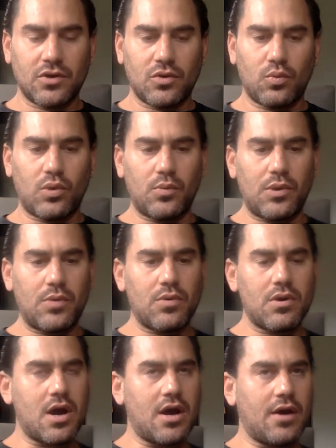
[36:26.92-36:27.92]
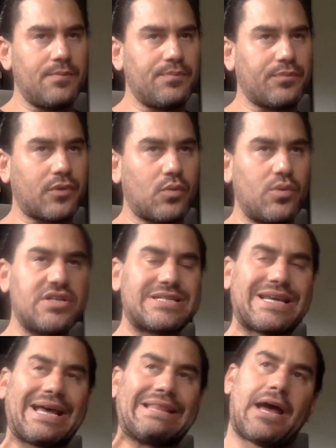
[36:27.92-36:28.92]
When we were, we
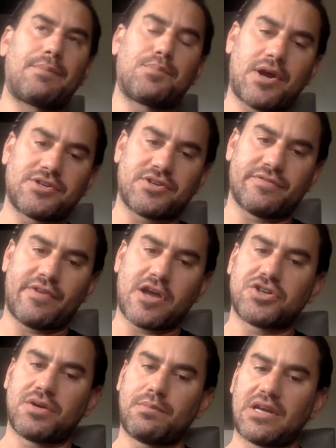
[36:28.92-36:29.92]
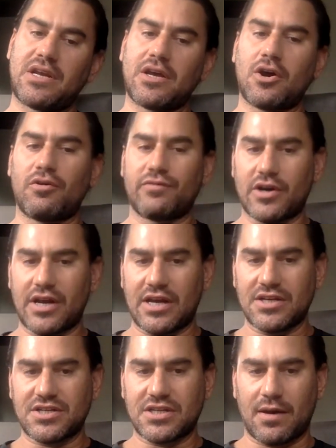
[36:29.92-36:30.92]
just had that preservation meeting over in
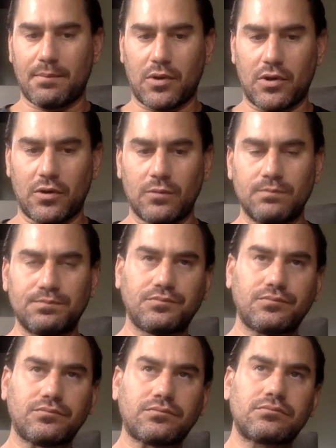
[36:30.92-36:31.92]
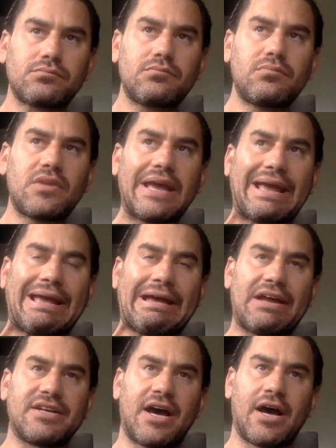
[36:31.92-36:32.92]
Istanbul,
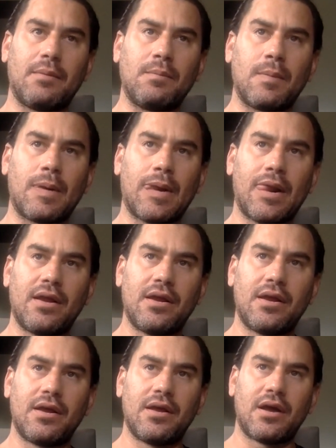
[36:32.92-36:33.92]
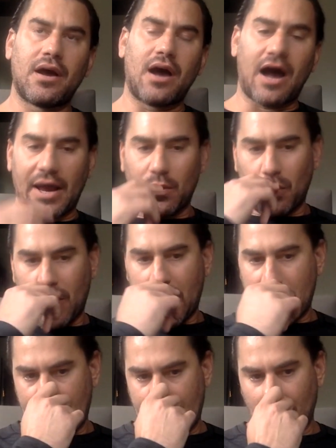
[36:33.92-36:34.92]
and I
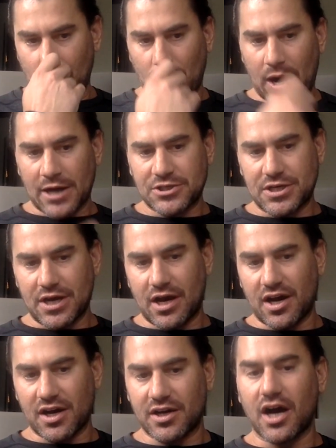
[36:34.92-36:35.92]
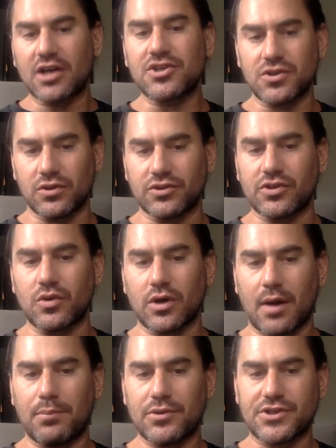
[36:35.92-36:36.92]
went and watched Guxel do a
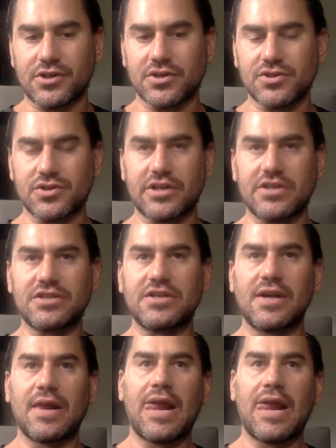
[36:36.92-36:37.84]
couple surgeries.